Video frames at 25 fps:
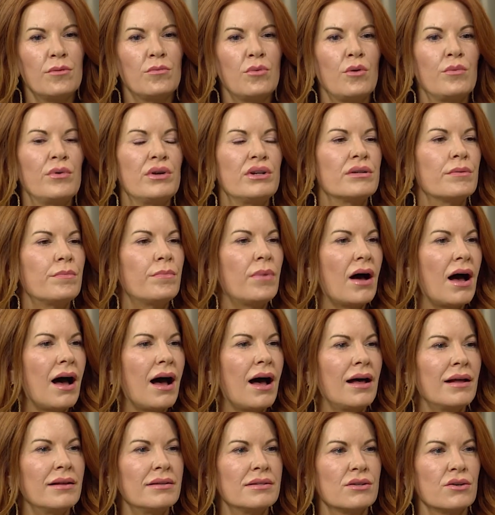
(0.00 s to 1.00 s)
a moment to
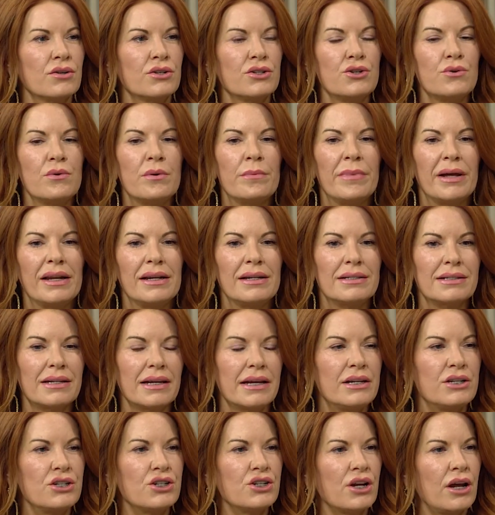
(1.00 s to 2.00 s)
pause or do a
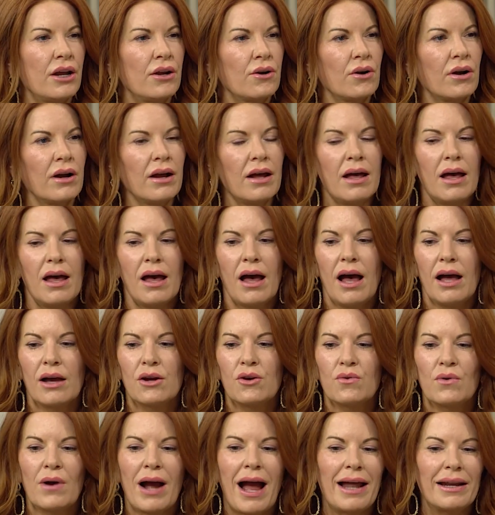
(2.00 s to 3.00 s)
meditation or a
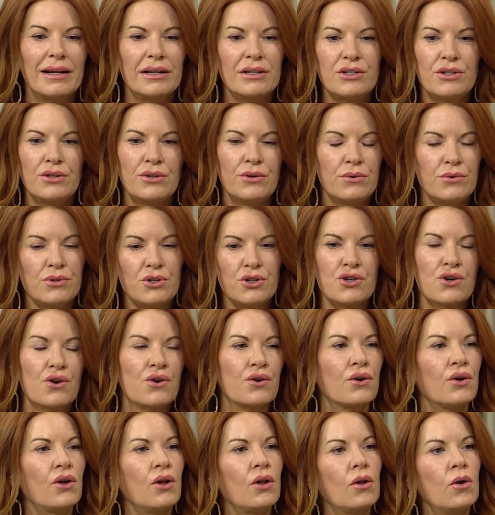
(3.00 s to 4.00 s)
gratitude
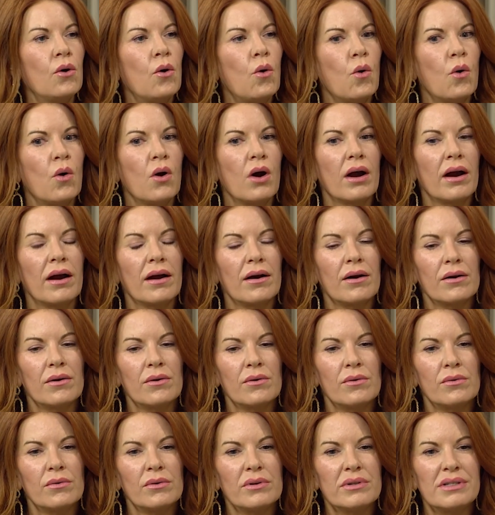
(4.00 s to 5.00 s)
journal or
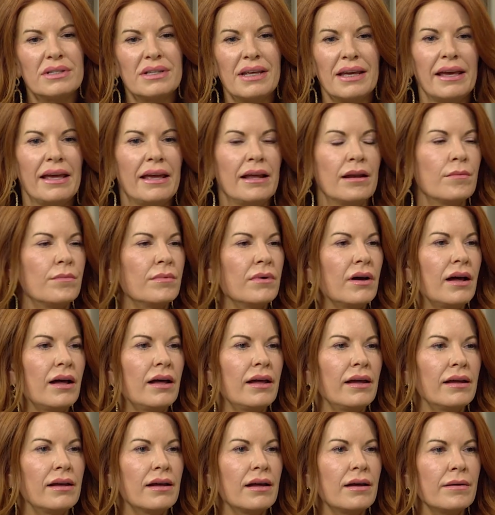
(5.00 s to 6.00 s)
singing a
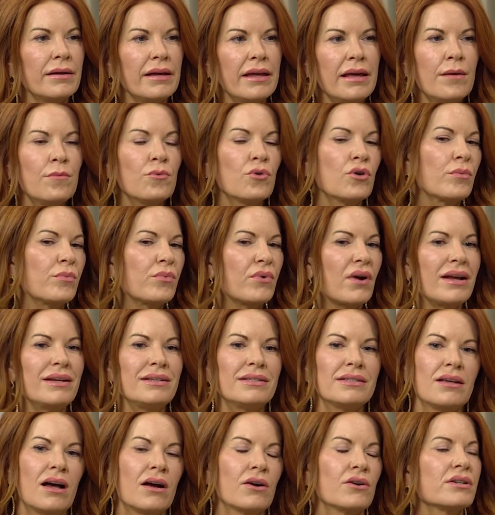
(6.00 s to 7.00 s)
hymn or a praise
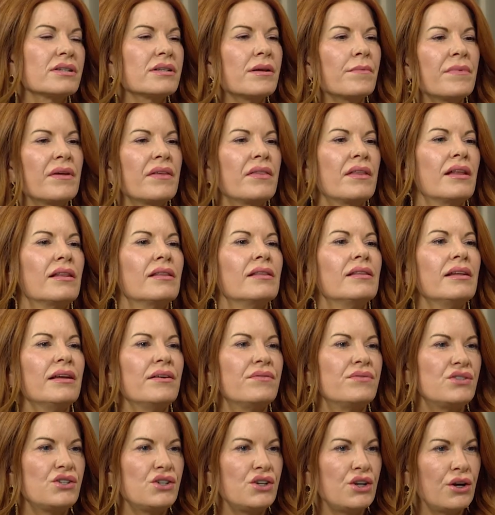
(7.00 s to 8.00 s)
song or something that
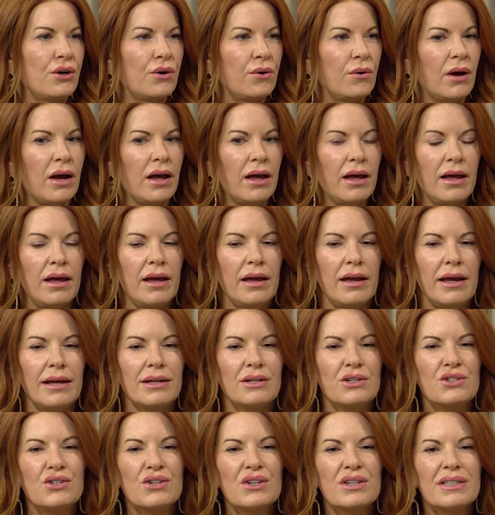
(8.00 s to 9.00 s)
lifts you. Mm-hmm.
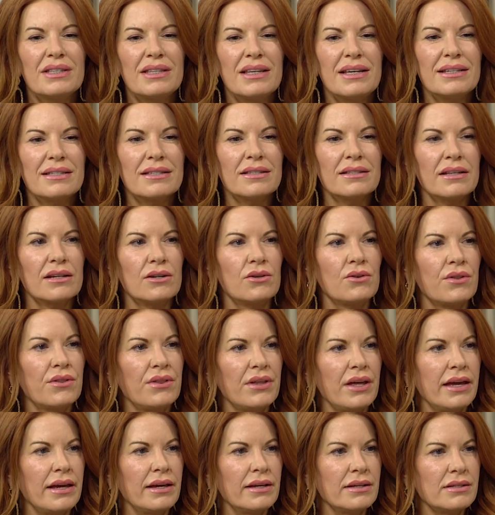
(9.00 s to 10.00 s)
It's just these little
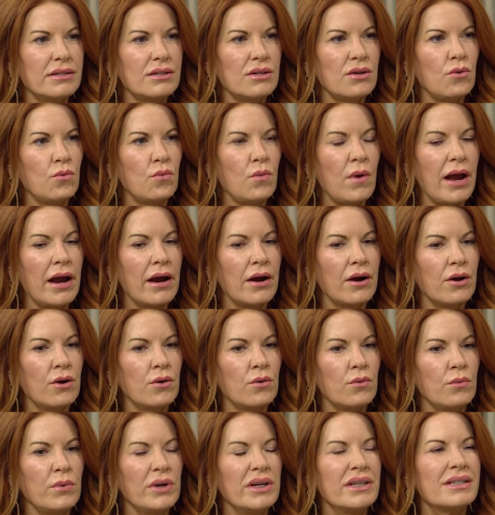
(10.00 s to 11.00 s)
things where
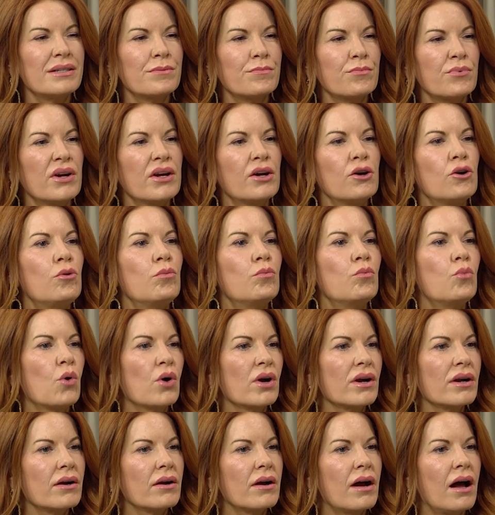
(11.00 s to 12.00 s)
we sprinkle
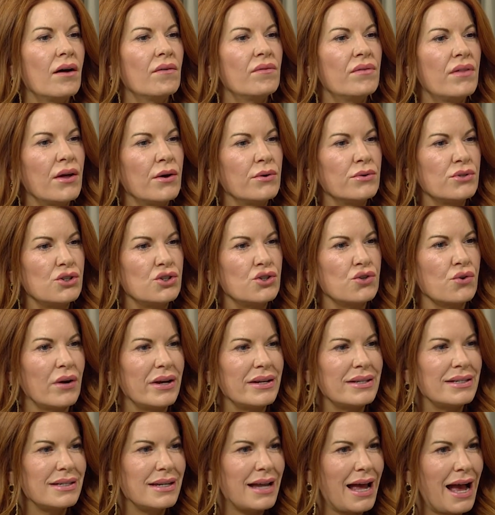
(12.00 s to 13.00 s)
more of those joy
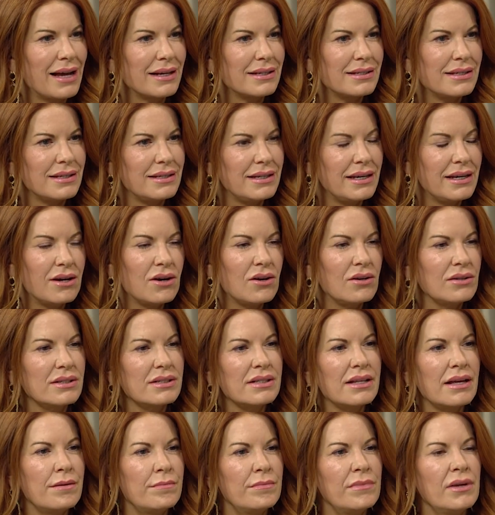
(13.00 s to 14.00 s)
snacks, as he calls
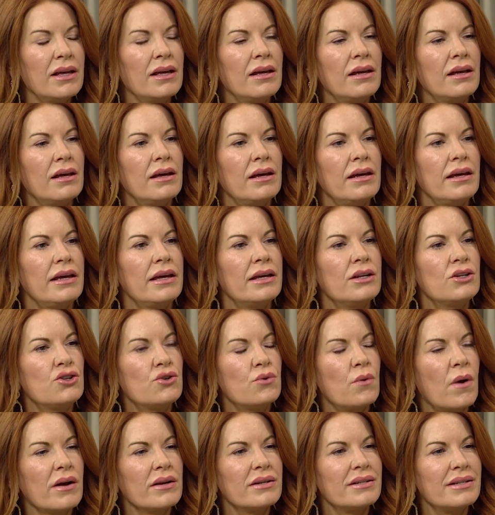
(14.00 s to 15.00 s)
them,
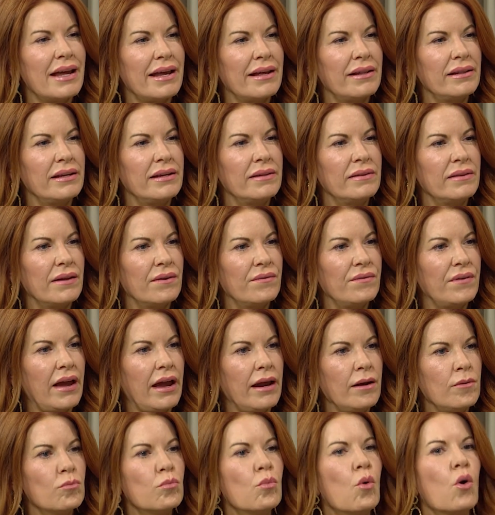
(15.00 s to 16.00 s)
into our daily
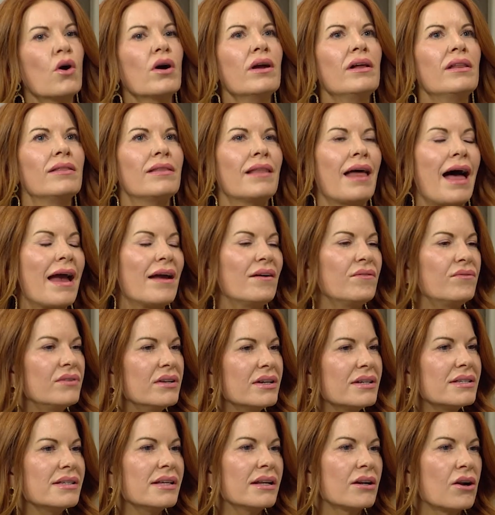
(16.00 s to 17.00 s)
living. More
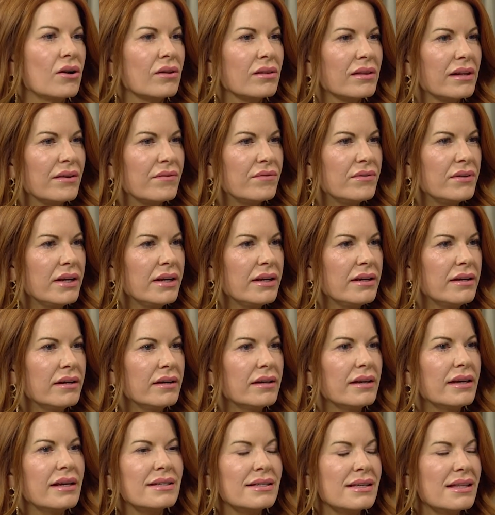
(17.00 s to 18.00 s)
aliveness in our living
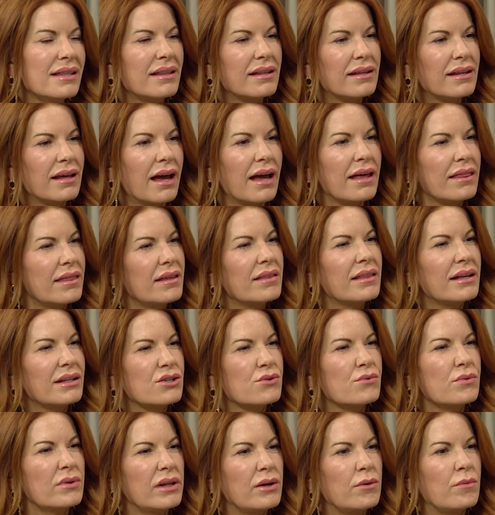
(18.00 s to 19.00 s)
isn't, I think
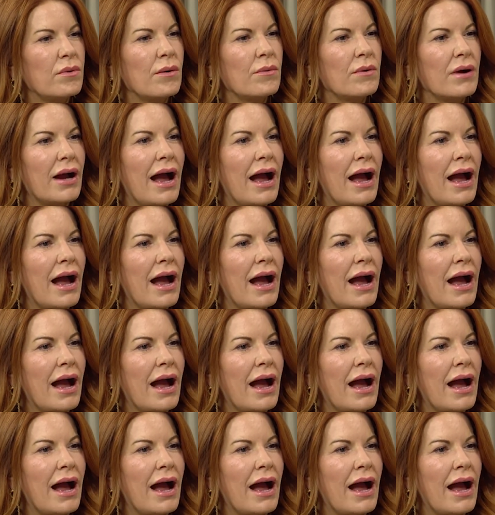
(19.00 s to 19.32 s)
that's really what we're